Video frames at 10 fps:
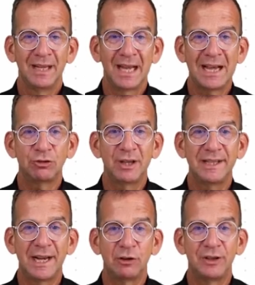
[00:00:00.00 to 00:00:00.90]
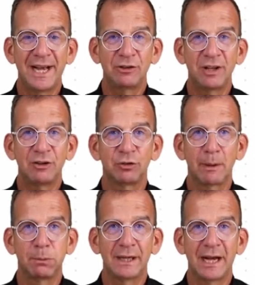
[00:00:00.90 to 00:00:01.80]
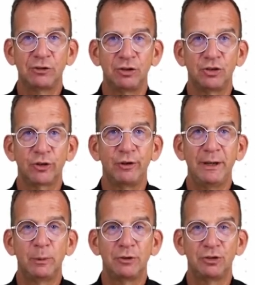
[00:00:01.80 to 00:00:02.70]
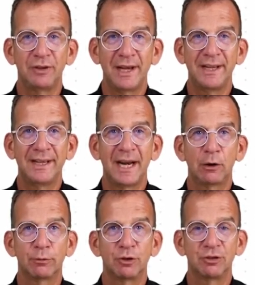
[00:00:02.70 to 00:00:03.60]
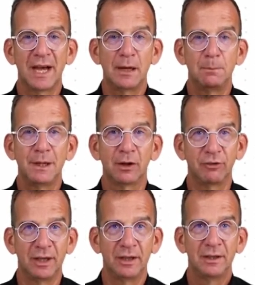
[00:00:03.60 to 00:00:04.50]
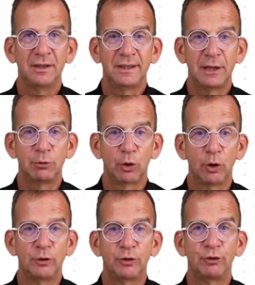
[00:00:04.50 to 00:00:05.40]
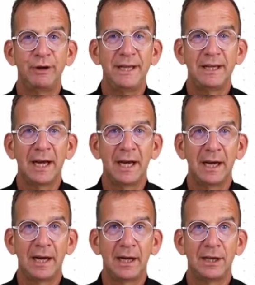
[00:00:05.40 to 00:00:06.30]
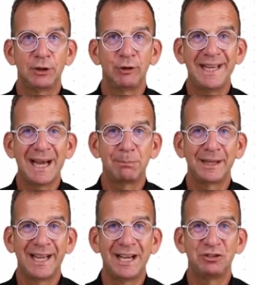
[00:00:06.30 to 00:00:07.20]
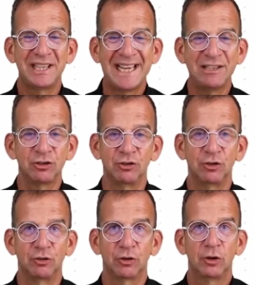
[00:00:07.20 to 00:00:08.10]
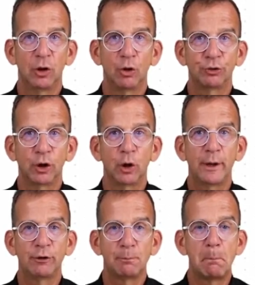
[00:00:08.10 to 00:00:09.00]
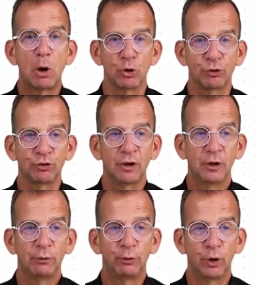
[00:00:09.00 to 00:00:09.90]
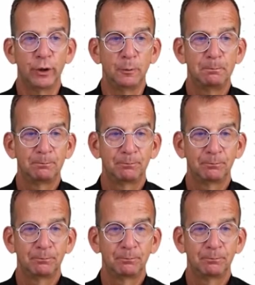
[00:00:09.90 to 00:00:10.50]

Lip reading: Lastly, there's replicas is 3, which is taking care of the scalability. That will run three application instances, also known as pods, for you.